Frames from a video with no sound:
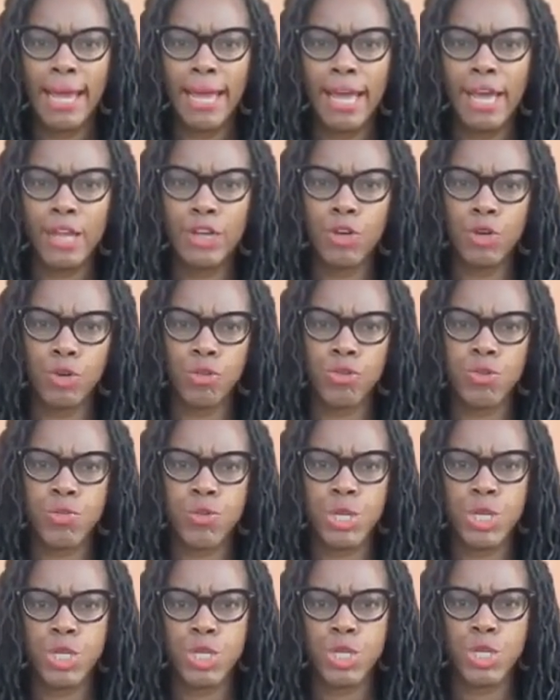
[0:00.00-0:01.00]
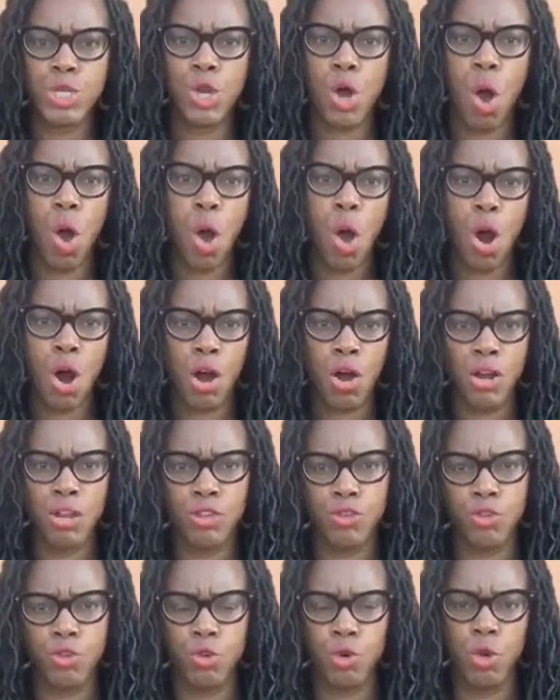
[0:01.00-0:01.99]
and your CTR
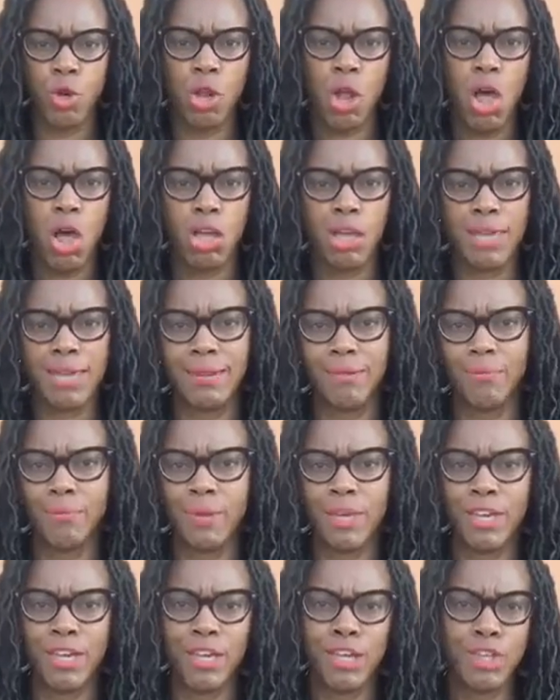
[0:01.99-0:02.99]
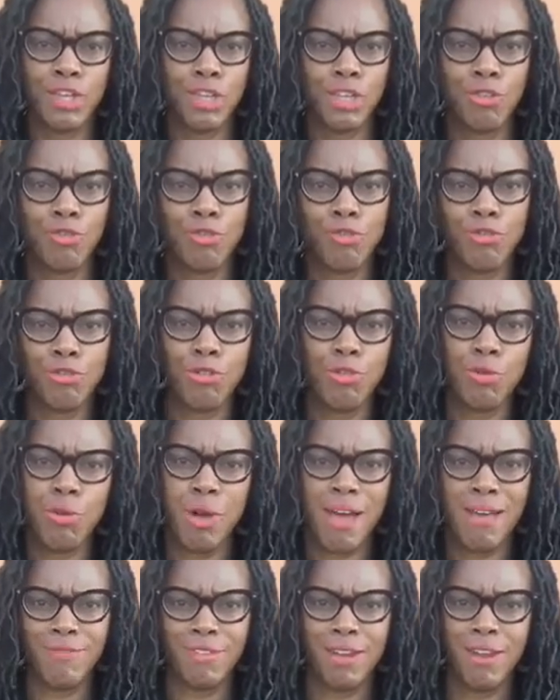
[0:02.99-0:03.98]
is your login page, and do you
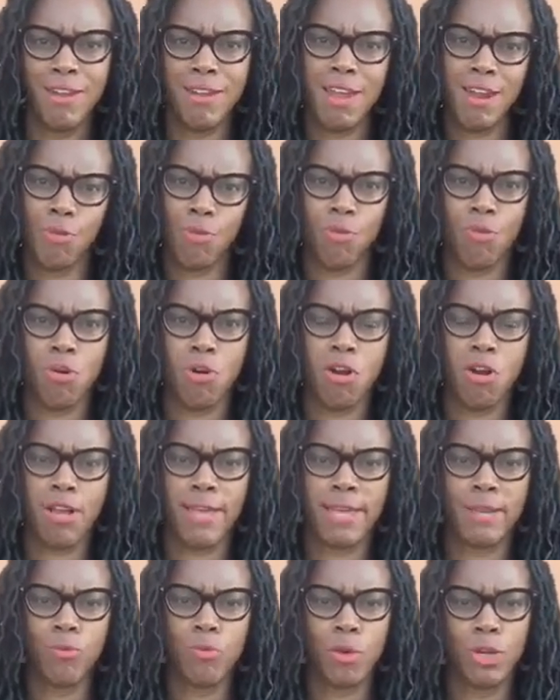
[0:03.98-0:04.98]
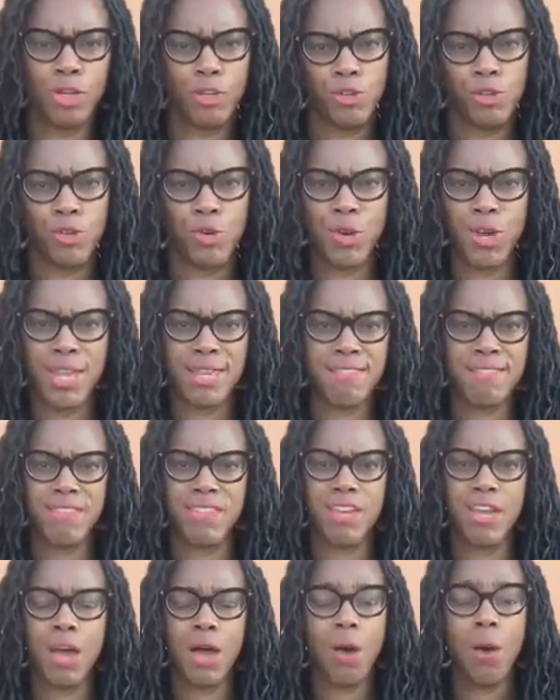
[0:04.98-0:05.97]
have a network, and what is your
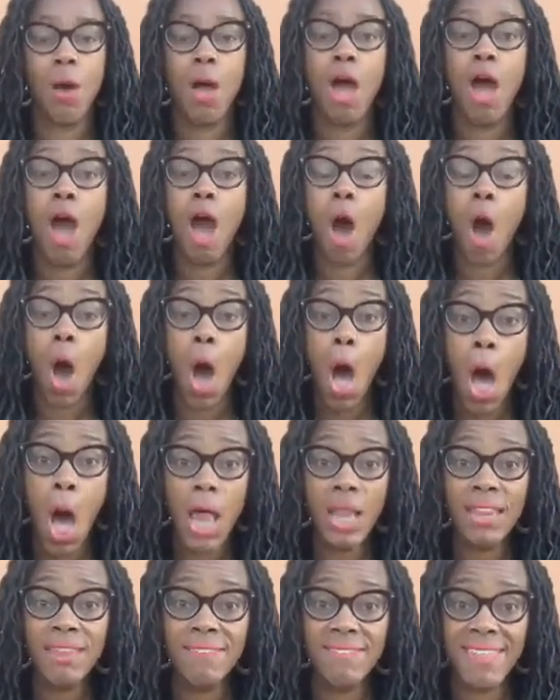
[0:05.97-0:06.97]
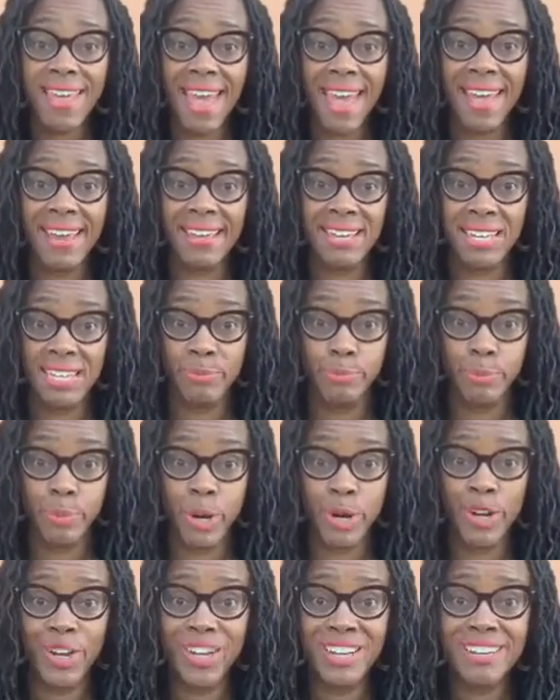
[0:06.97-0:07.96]
SEO? All of that
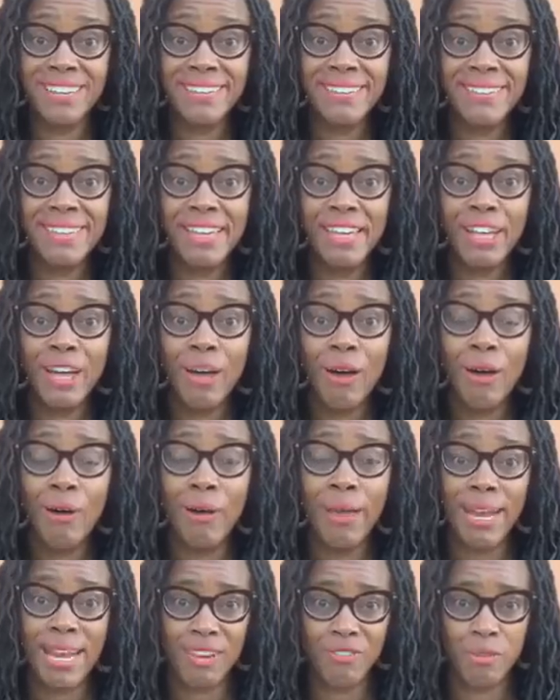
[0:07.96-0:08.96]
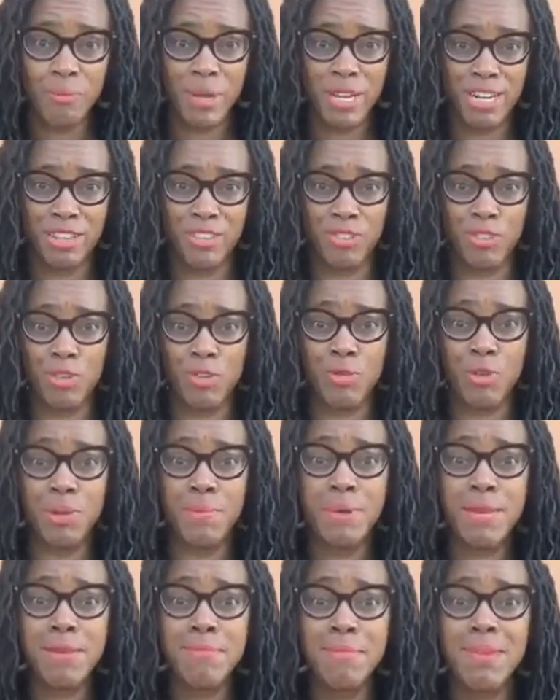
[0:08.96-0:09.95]
marketing lingo and everybody
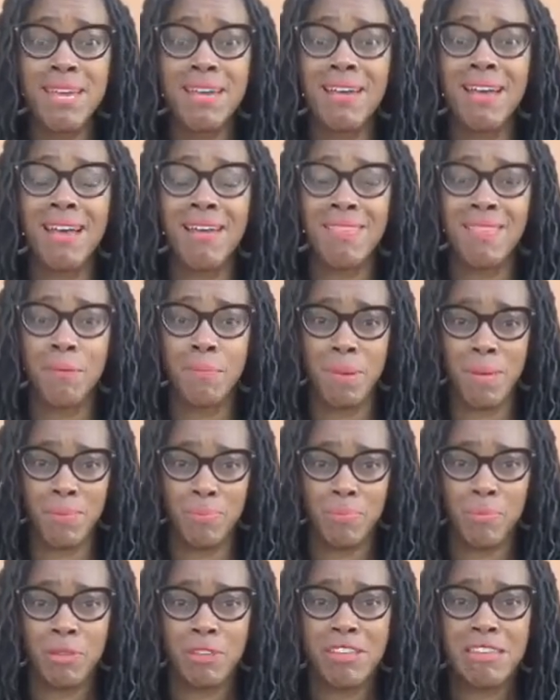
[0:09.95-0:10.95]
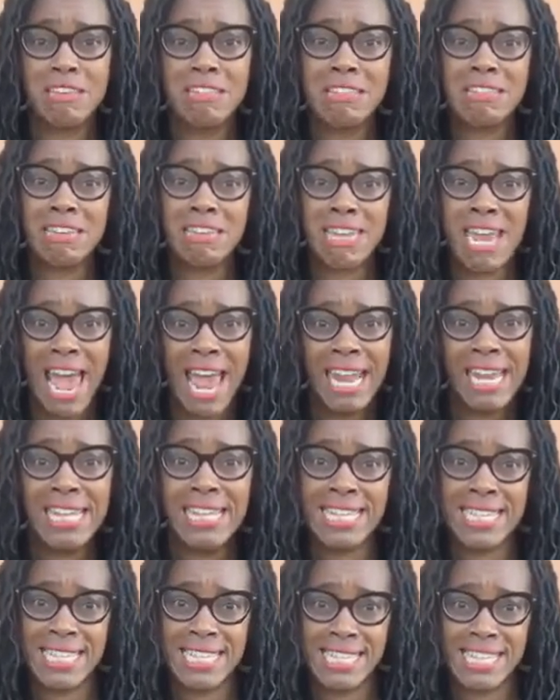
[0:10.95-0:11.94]
screaming at me and how they made billions of
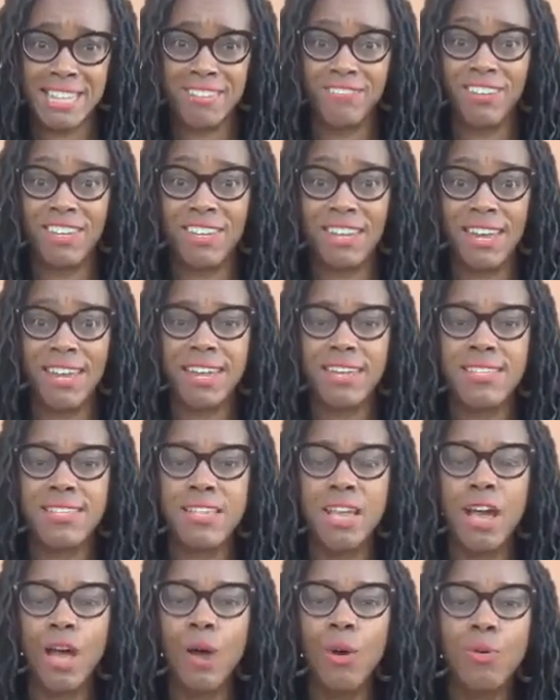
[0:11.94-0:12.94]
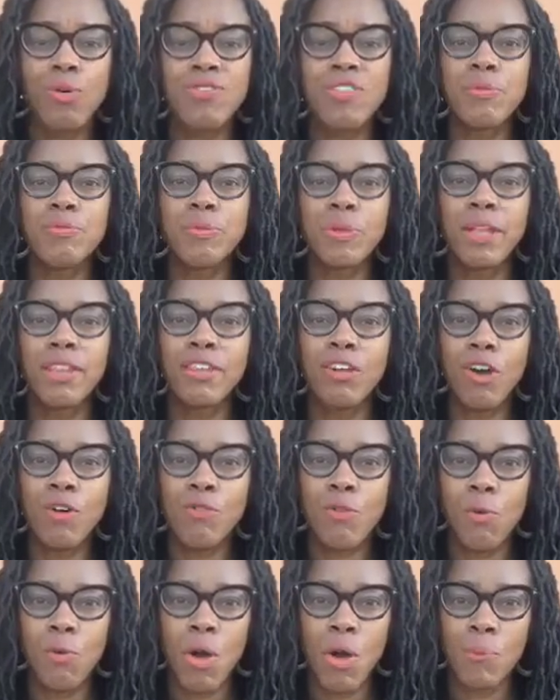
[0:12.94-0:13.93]
dollars in 7 days was completely
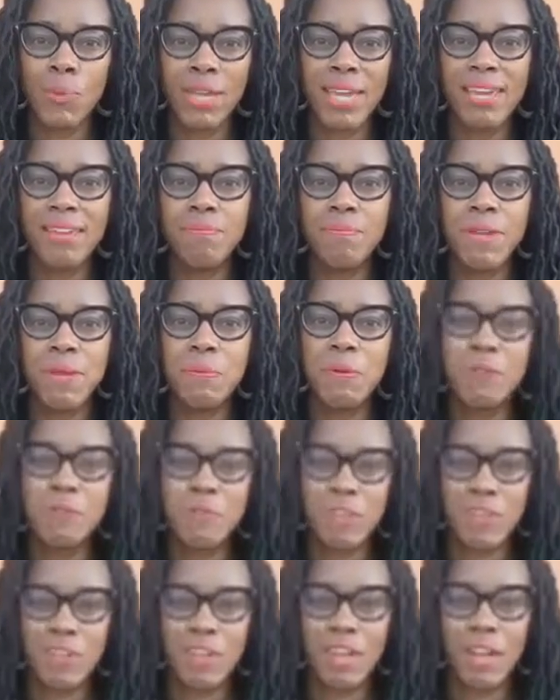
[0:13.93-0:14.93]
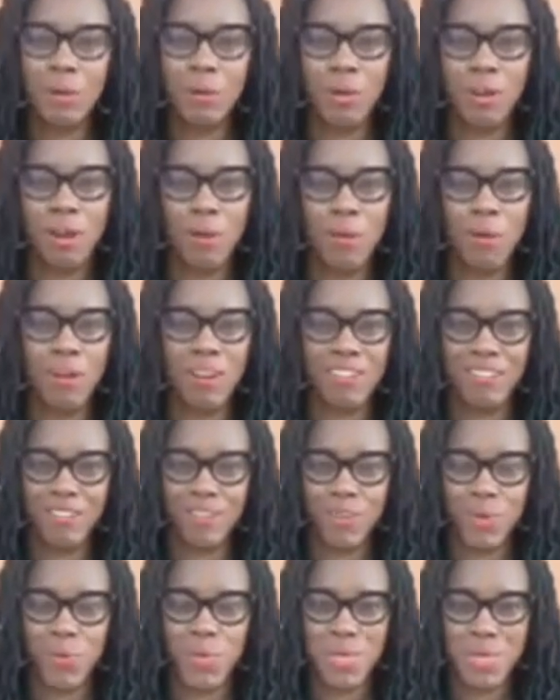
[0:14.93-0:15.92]
overwhelming. It made me feel like what I wanted to
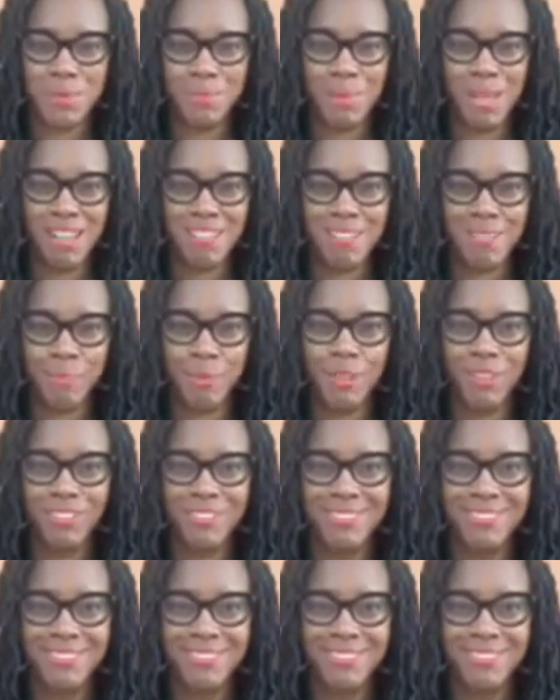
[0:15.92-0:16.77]
do was impossible.